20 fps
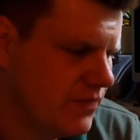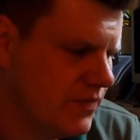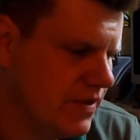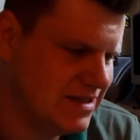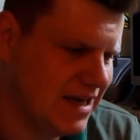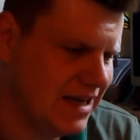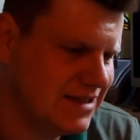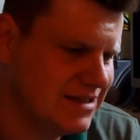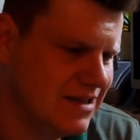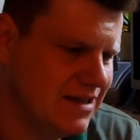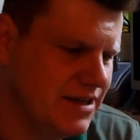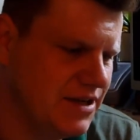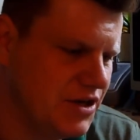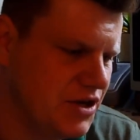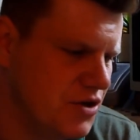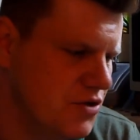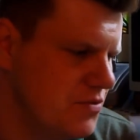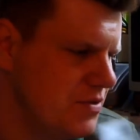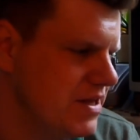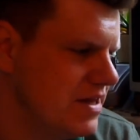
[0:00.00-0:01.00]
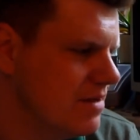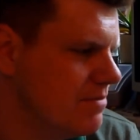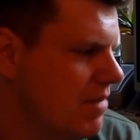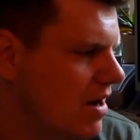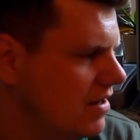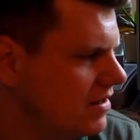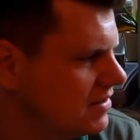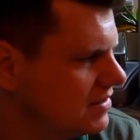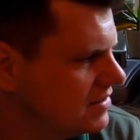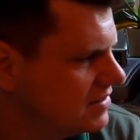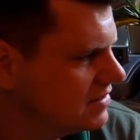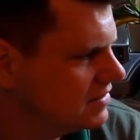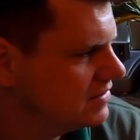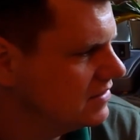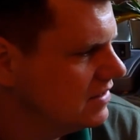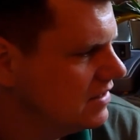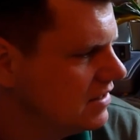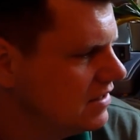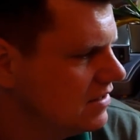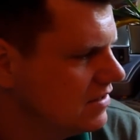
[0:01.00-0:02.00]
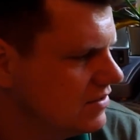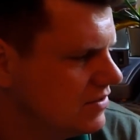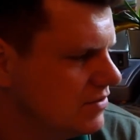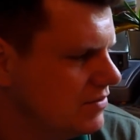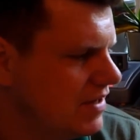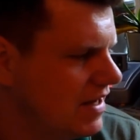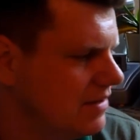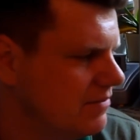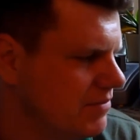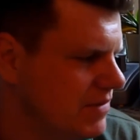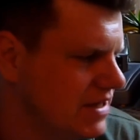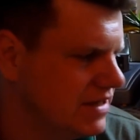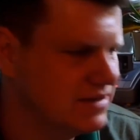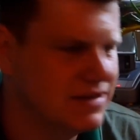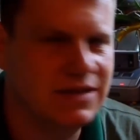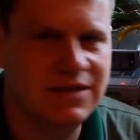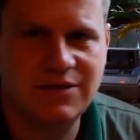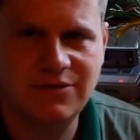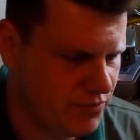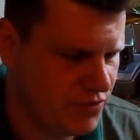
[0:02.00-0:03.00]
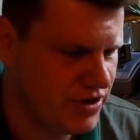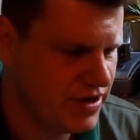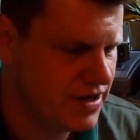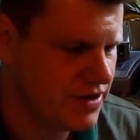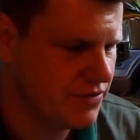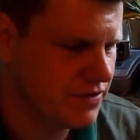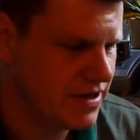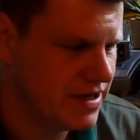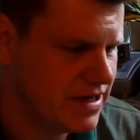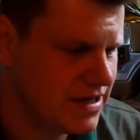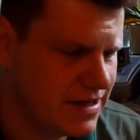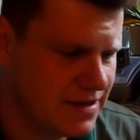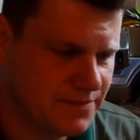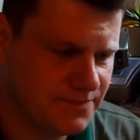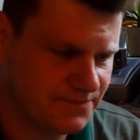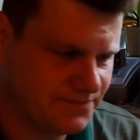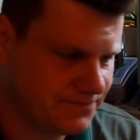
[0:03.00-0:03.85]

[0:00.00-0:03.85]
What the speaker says: It's actually new in the box, so that makes it pretty unique.